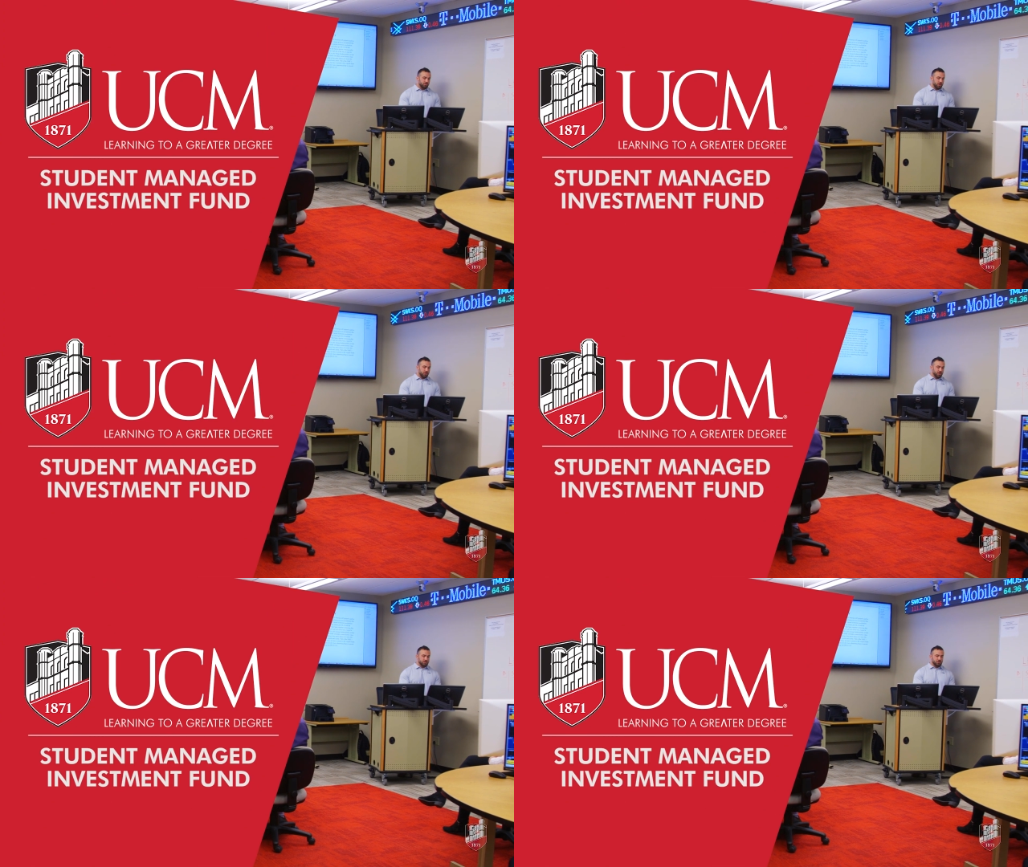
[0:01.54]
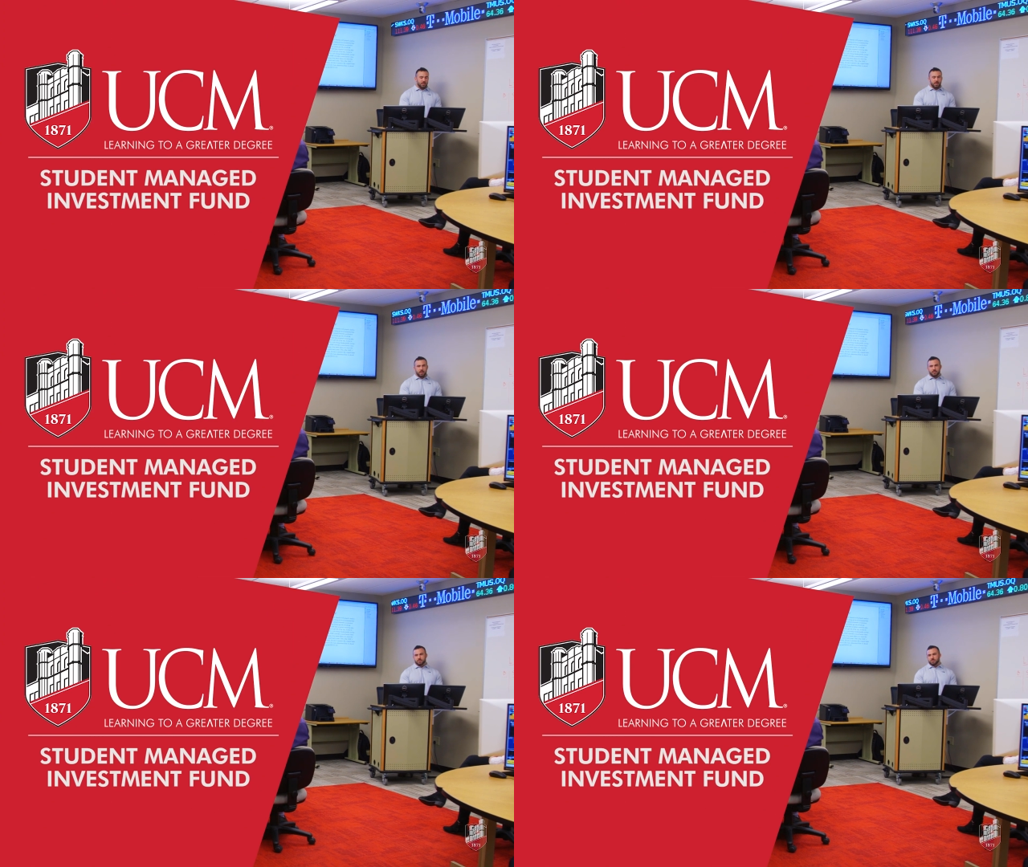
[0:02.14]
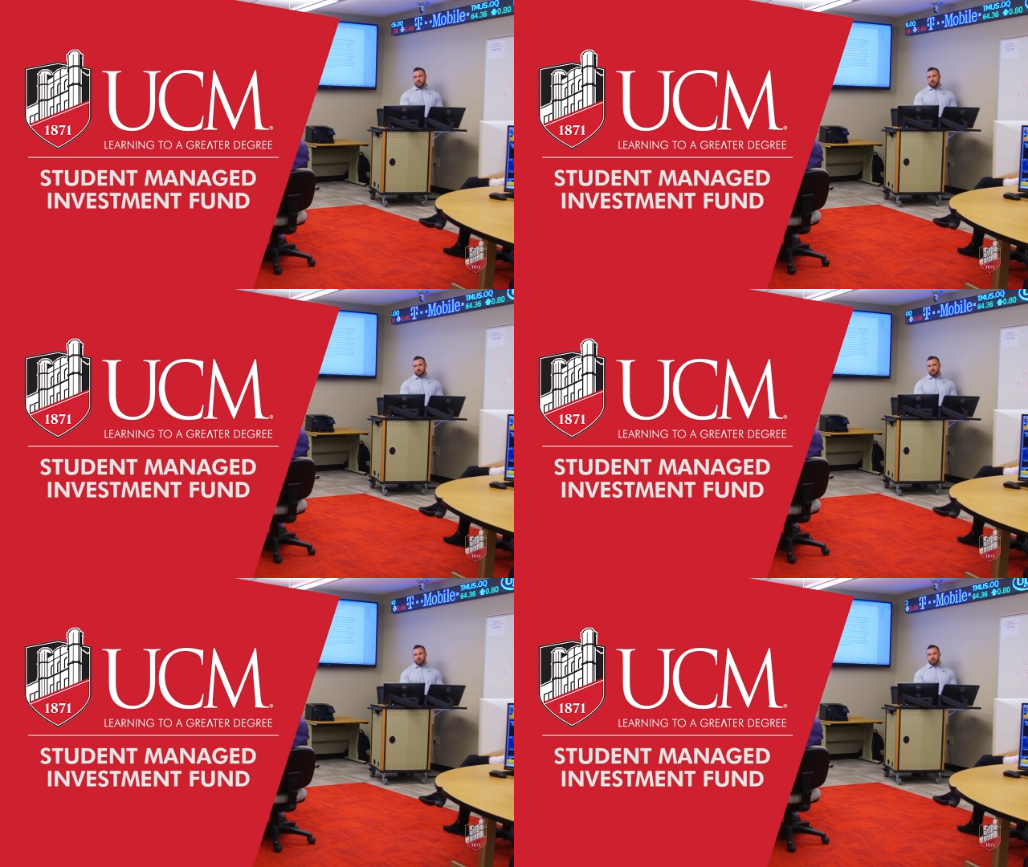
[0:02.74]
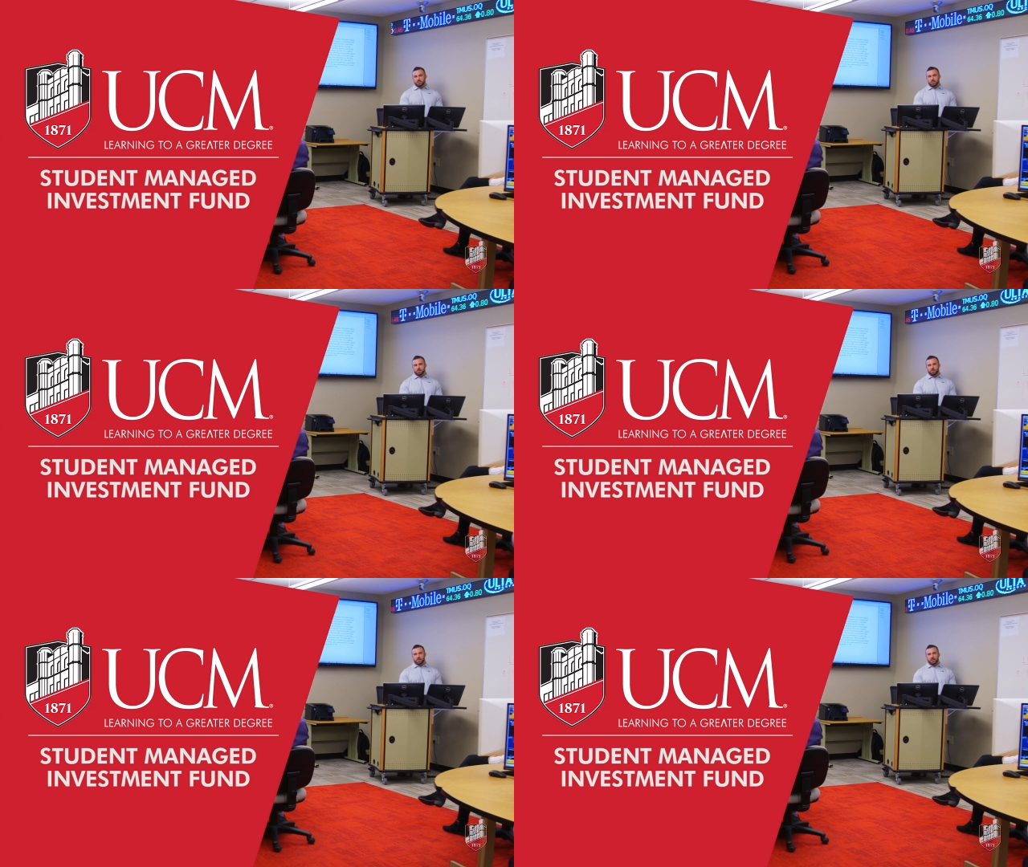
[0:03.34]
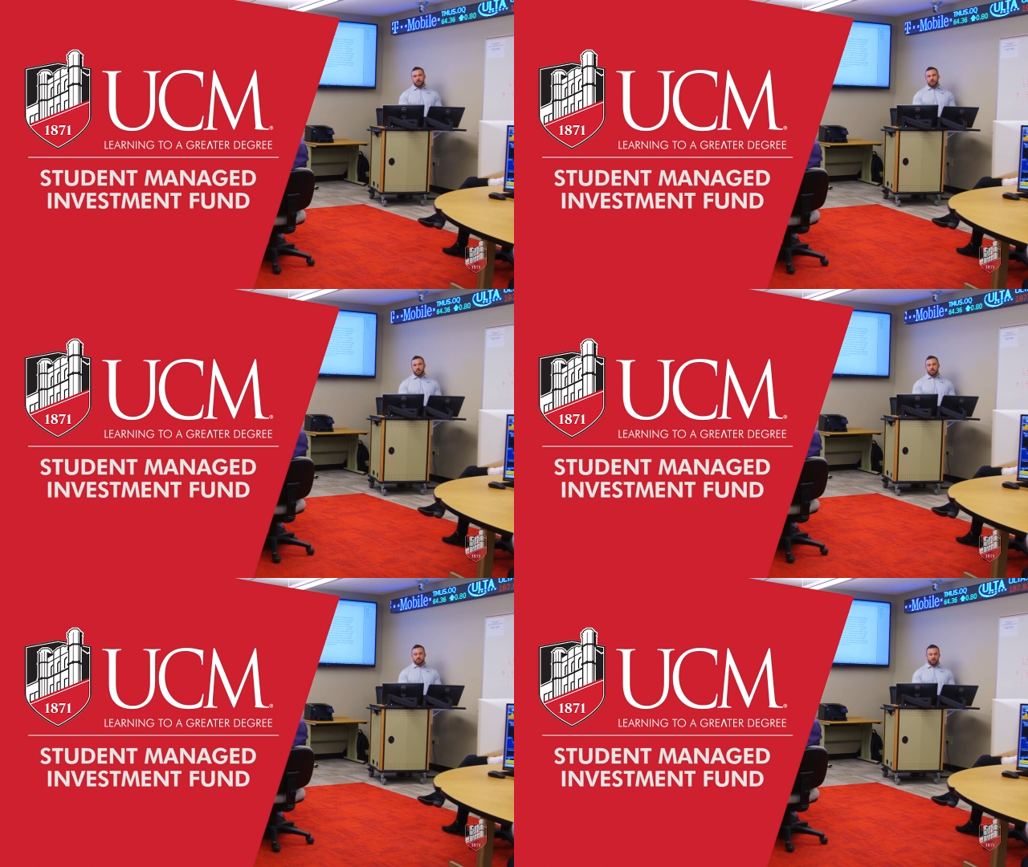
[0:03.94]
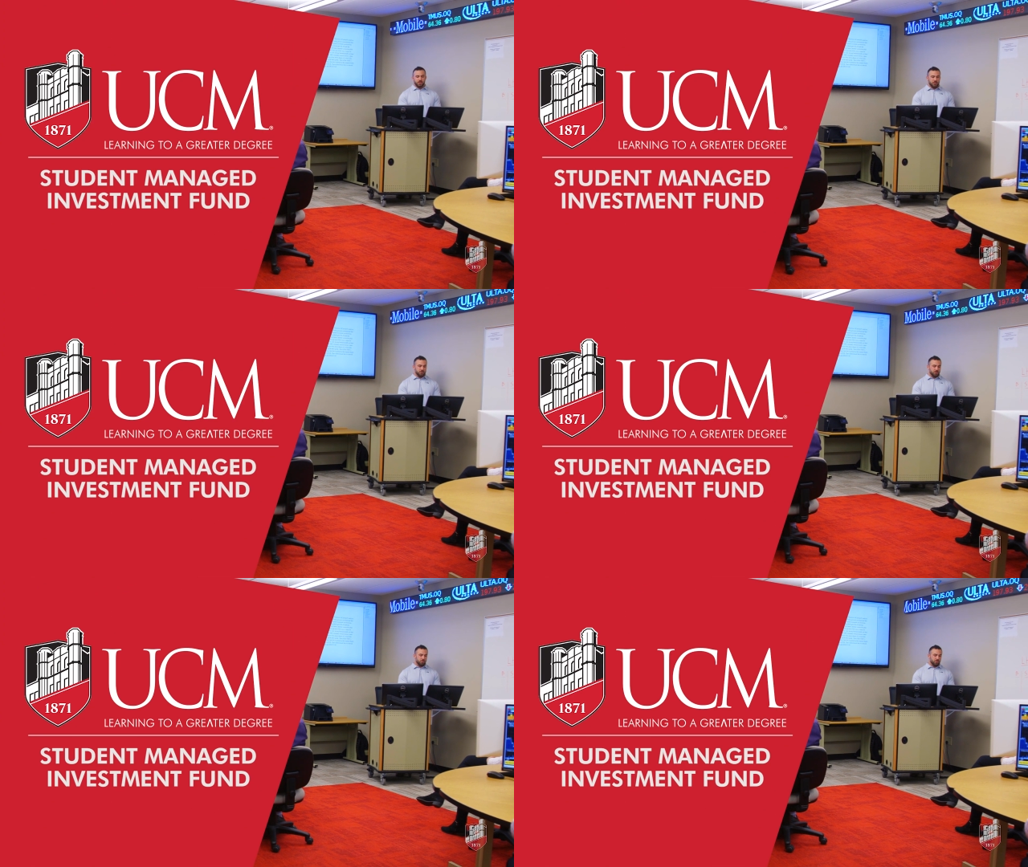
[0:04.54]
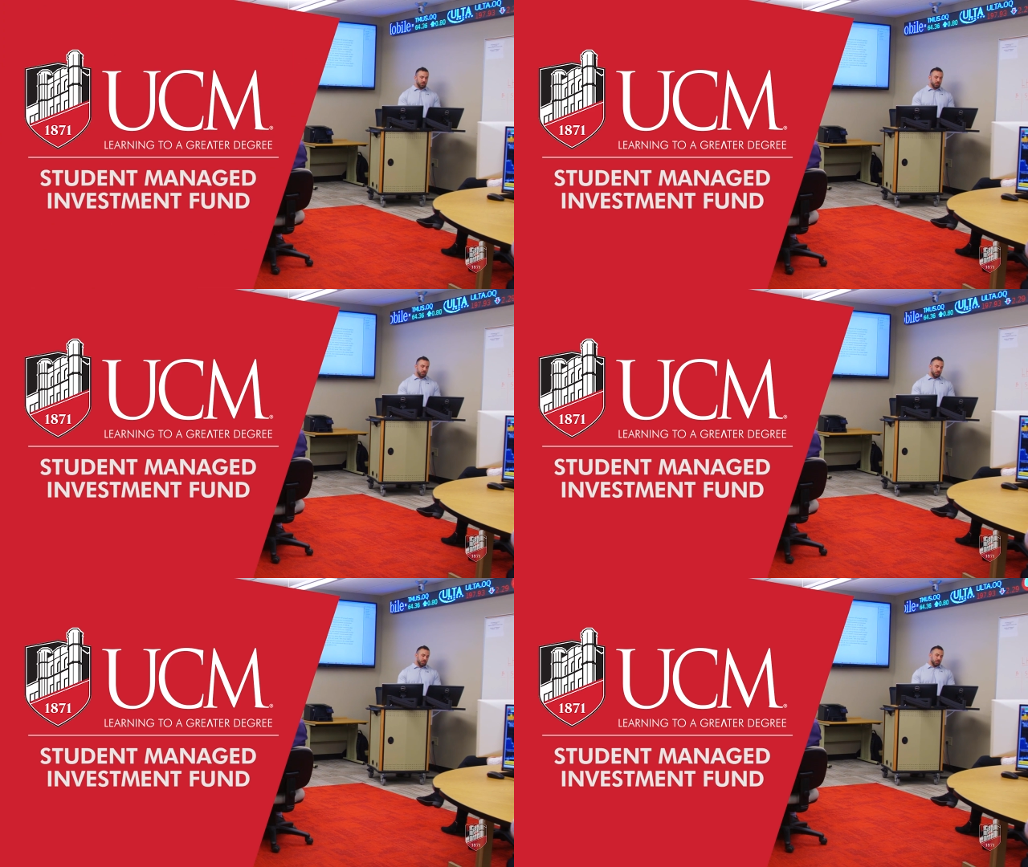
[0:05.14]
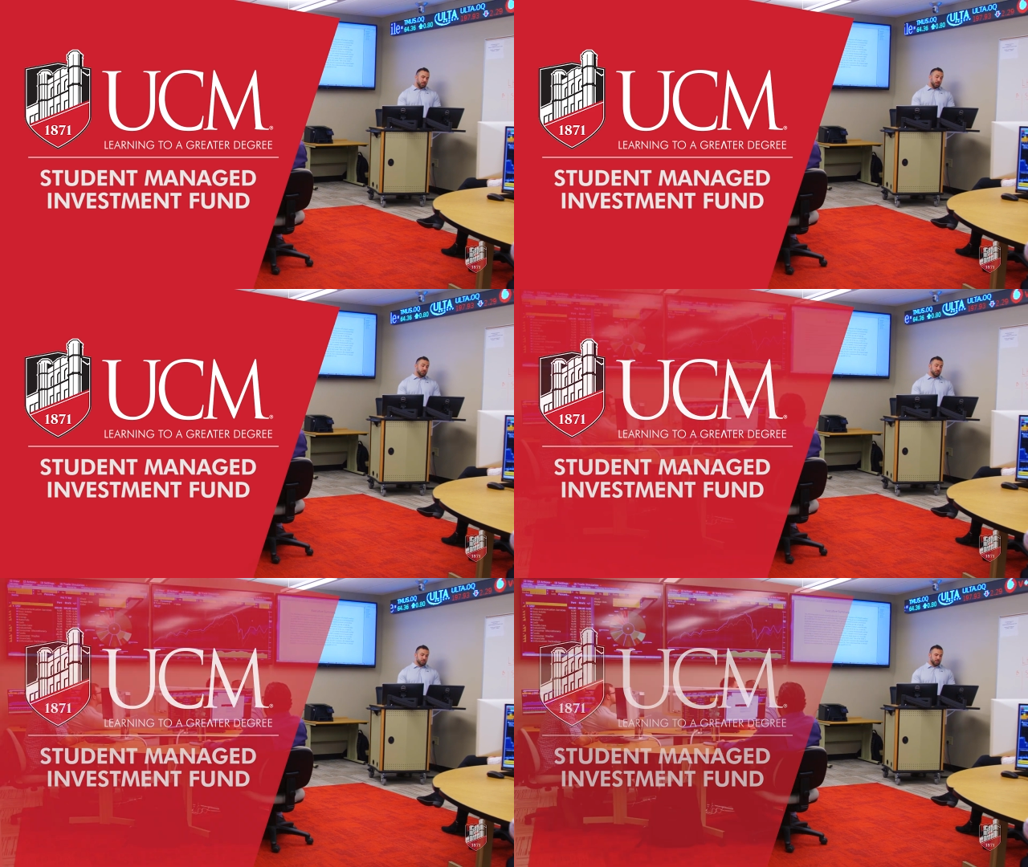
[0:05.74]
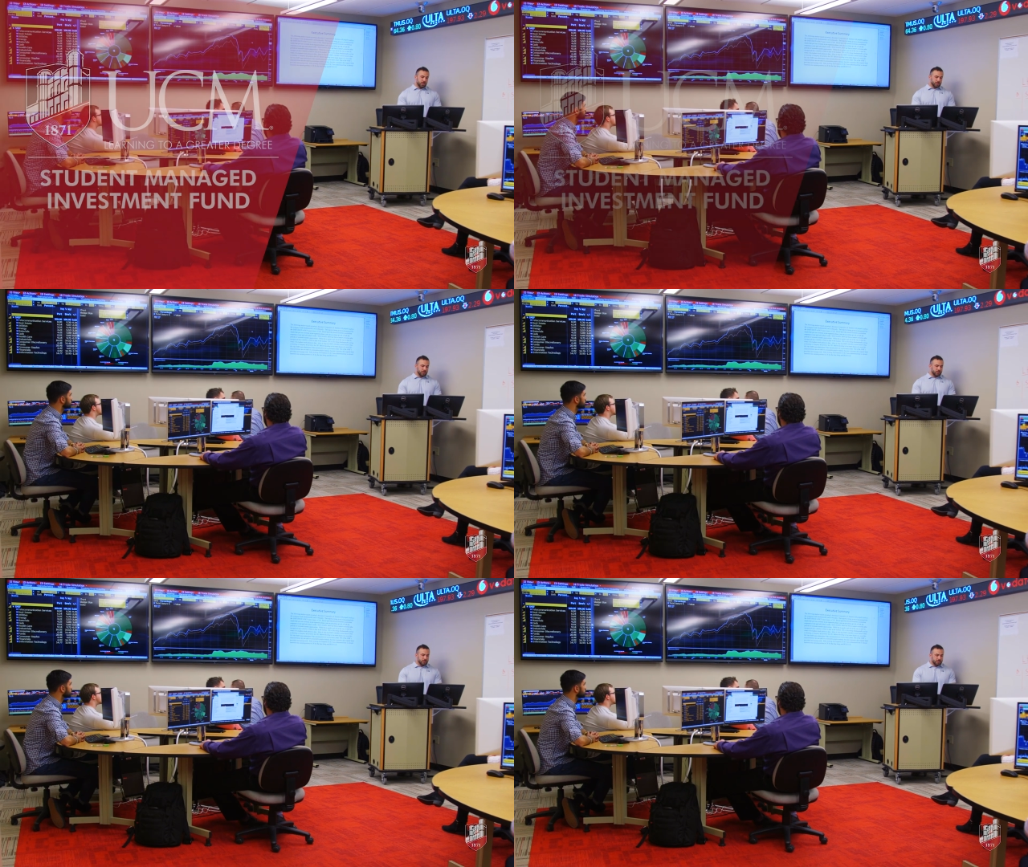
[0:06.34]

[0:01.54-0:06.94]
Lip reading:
[unreadable: no face in view]